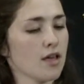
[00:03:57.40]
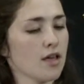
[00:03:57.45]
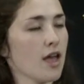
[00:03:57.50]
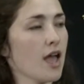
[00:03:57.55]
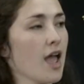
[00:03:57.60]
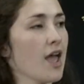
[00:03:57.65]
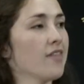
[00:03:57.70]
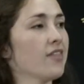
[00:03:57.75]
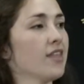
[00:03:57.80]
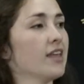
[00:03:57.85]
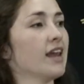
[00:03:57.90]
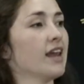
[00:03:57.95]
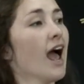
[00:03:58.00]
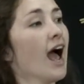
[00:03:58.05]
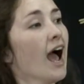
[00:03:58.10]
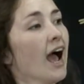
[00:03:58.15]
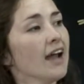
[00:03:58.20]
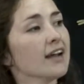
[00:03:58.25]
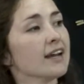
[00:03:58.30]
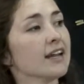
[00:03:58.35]
and then
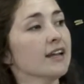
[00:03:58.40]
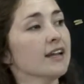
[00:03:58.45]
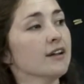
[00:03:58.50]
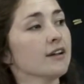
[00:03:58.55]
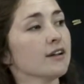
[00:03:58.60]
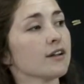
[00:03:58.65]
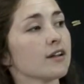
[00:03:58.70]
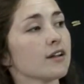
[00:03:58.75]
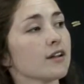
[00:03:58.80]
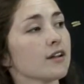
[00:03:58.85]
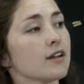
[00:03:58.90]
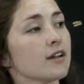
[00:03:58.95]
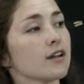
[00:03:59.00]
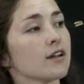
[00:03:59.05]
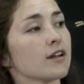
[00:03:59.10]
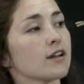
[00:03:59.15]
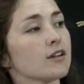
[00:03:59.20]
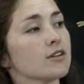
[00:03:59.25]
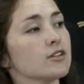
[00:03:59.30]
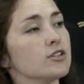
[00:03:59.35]
add it
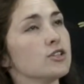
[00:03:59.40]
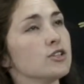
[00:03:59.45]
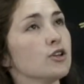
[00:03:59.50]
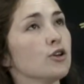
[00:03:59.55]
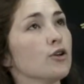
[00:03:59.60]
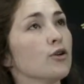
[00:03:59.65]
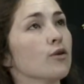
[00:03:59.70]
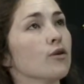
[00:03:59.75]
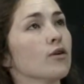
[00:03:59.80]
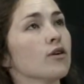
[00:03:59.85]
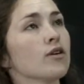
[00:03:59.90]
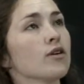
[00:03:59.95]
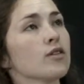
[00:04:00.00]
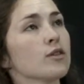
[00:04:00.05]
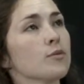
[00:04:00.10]
to the